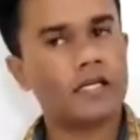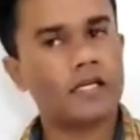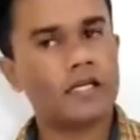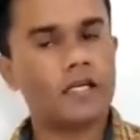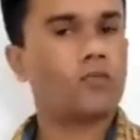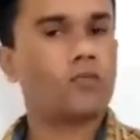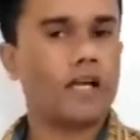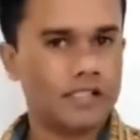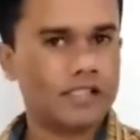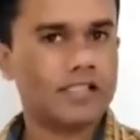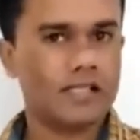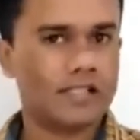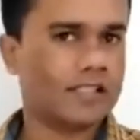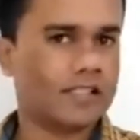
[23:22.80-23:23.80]
you will
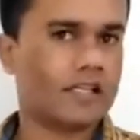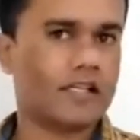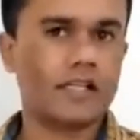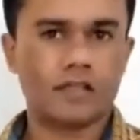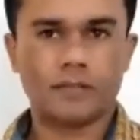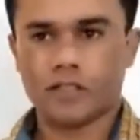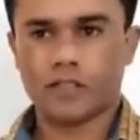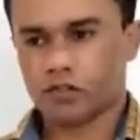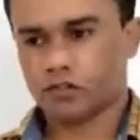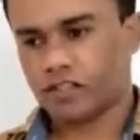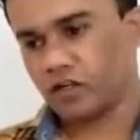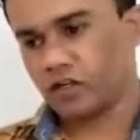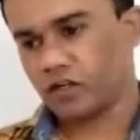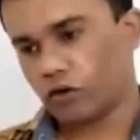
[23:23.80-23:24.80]
understand this clearly, because then
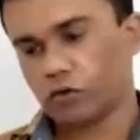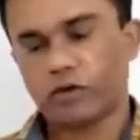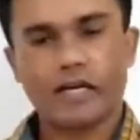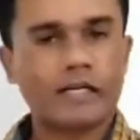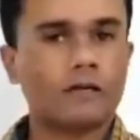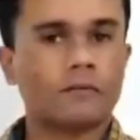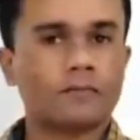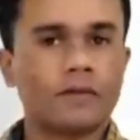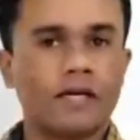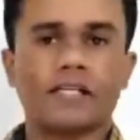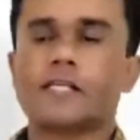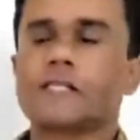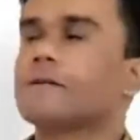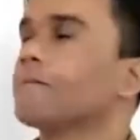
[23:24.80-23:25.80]
only you can compare
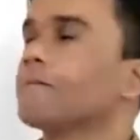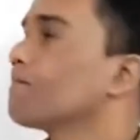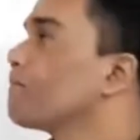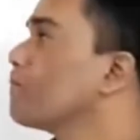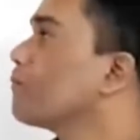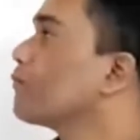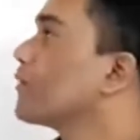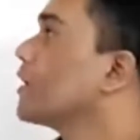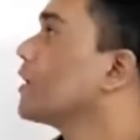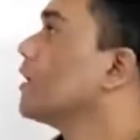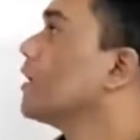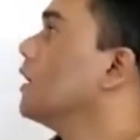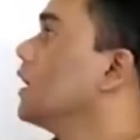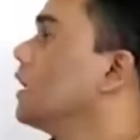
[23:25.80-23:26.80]
this.
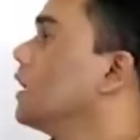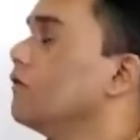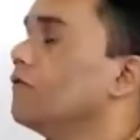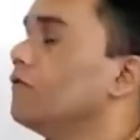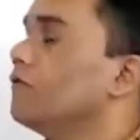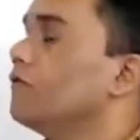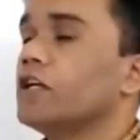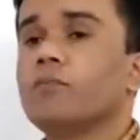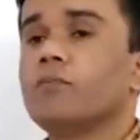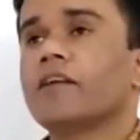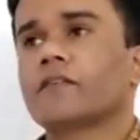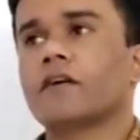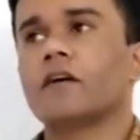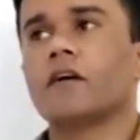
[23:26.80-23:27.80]
When you mix
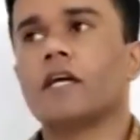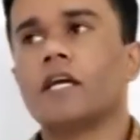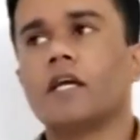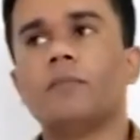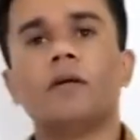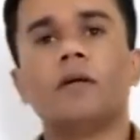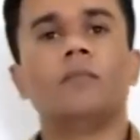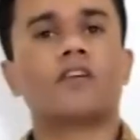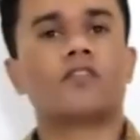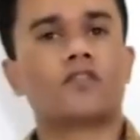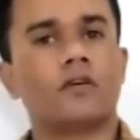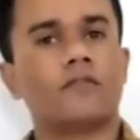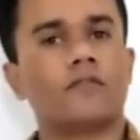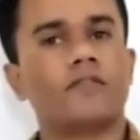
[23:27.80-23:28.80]
AB mixture,
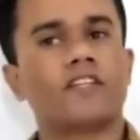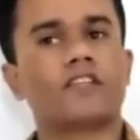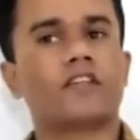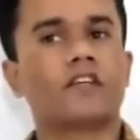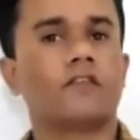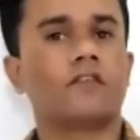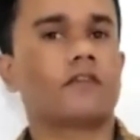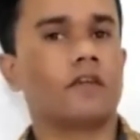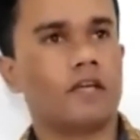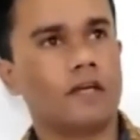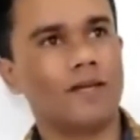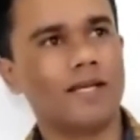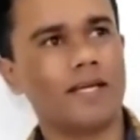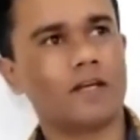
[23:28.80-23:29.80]
which gives AB
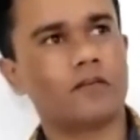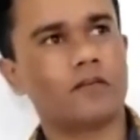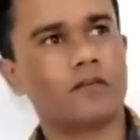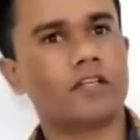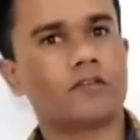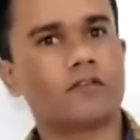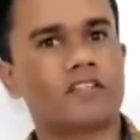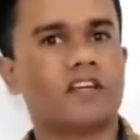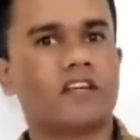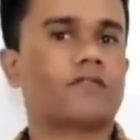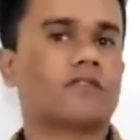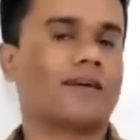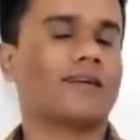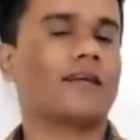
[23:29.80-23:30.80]
liquids, which gives
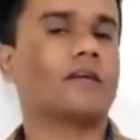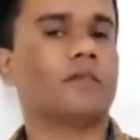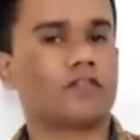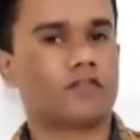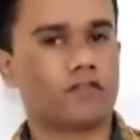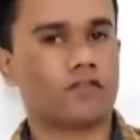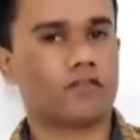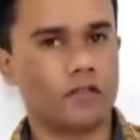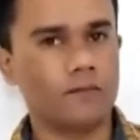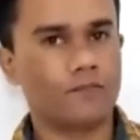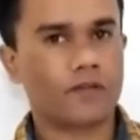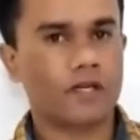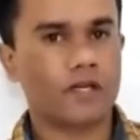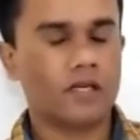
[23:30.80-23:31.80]
ideal mixture,
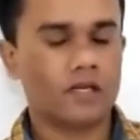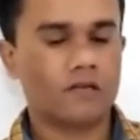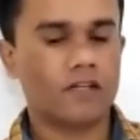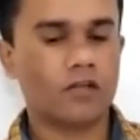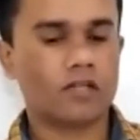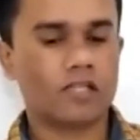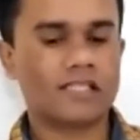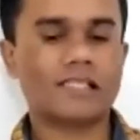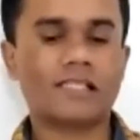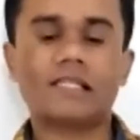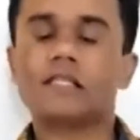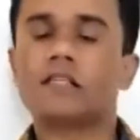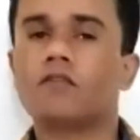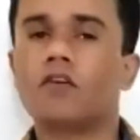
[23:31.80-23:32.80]
when you consider the
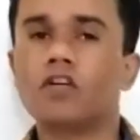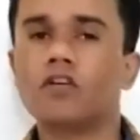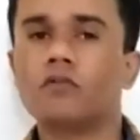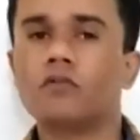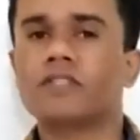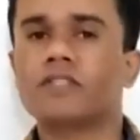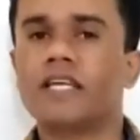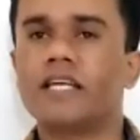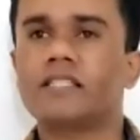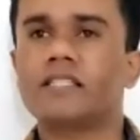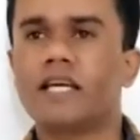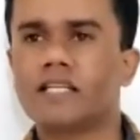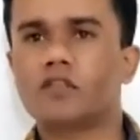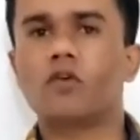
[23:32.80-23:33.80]
volume change,
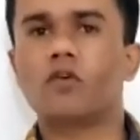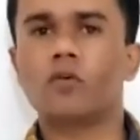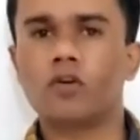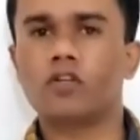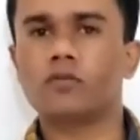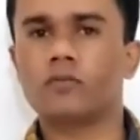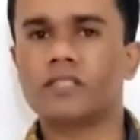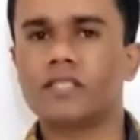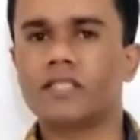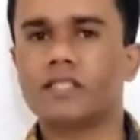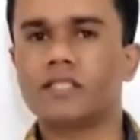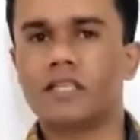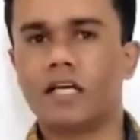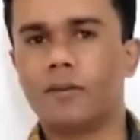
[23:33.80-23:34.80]
there is no volume
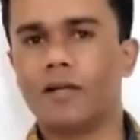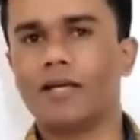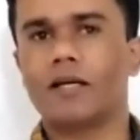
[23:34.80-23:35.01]
change. I mean,